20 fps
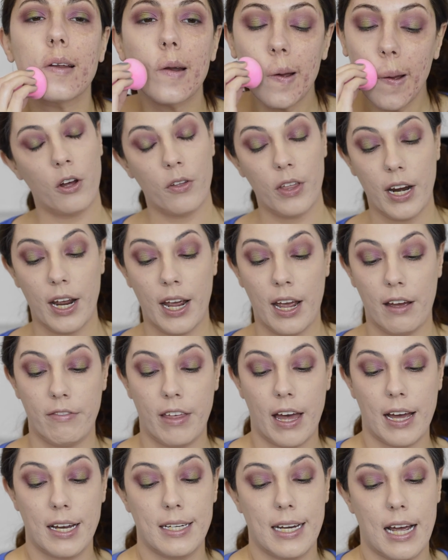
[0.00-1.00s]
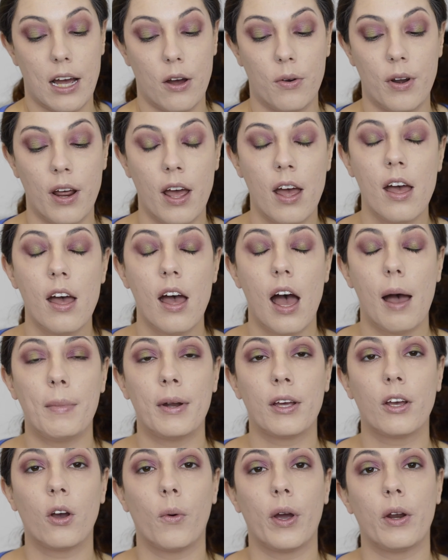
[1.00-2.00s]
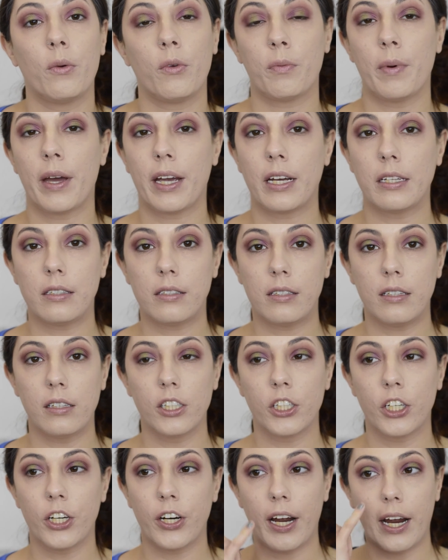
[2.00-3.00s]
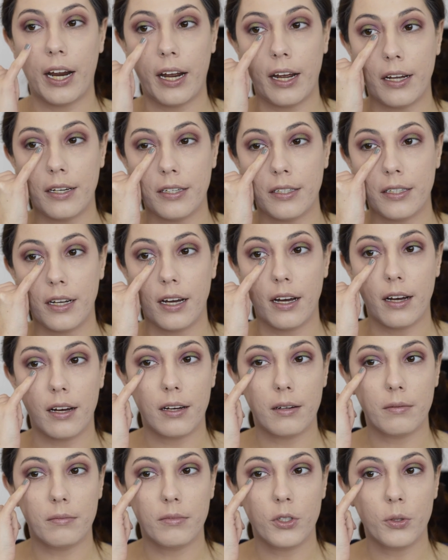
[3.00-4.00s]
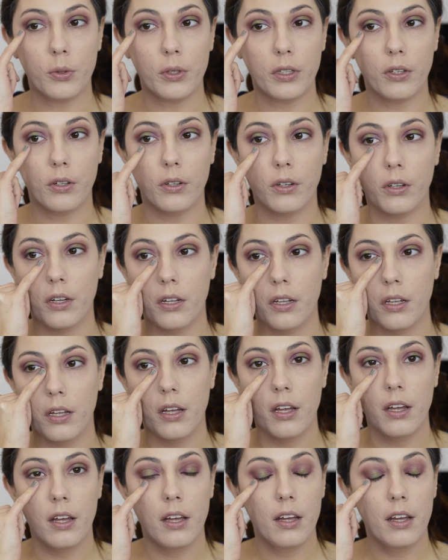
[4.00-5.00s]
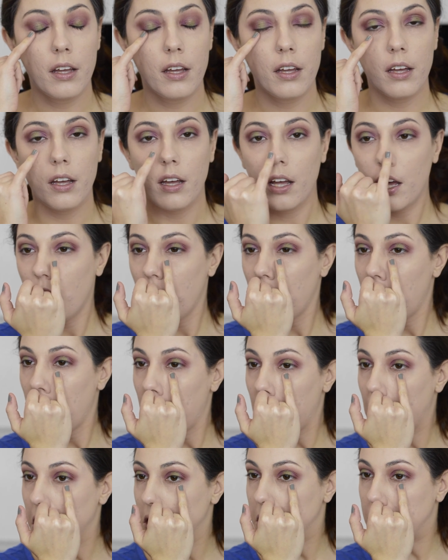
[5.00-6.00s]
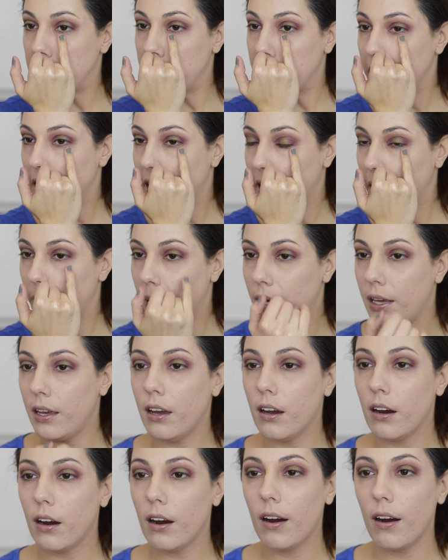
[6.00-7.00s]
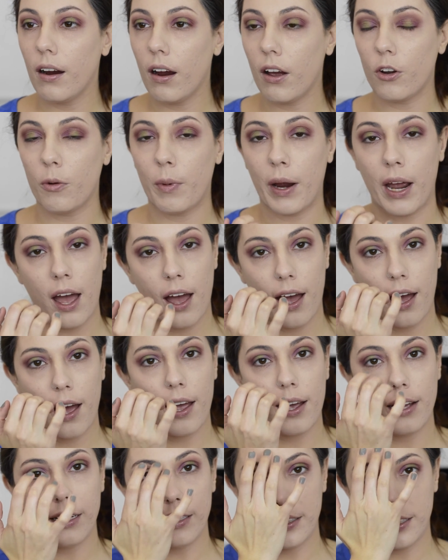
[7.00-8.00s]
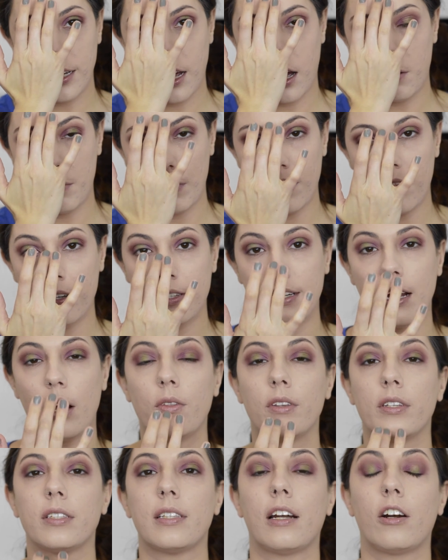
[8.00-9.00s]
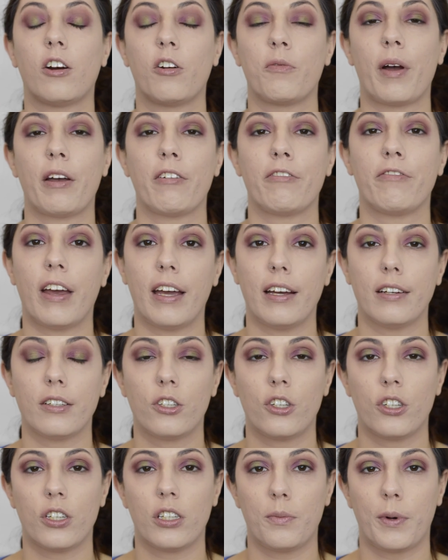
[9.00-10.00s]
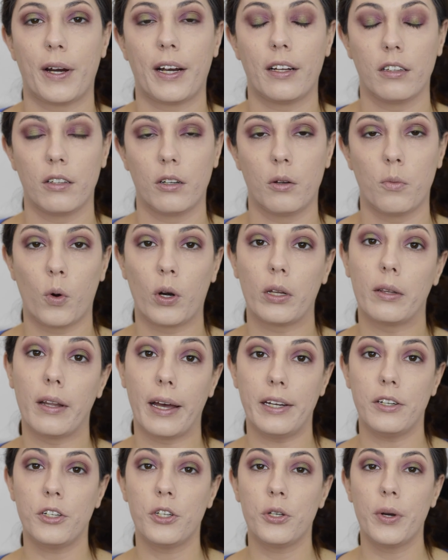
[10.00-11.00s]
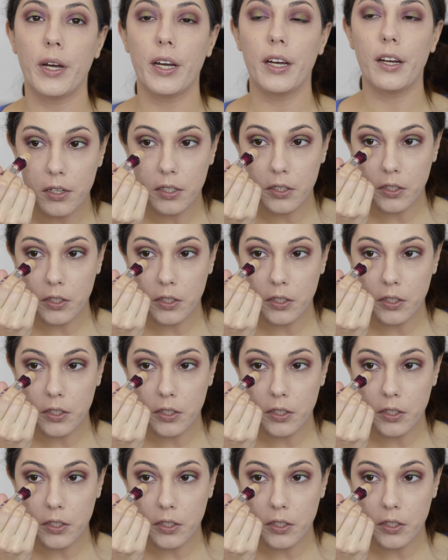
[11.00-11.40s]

Now that I have that down, I'm going to go in with my concealer and do a little concealing up here under my eyes and then down the center of my face just to bring a little more light to it.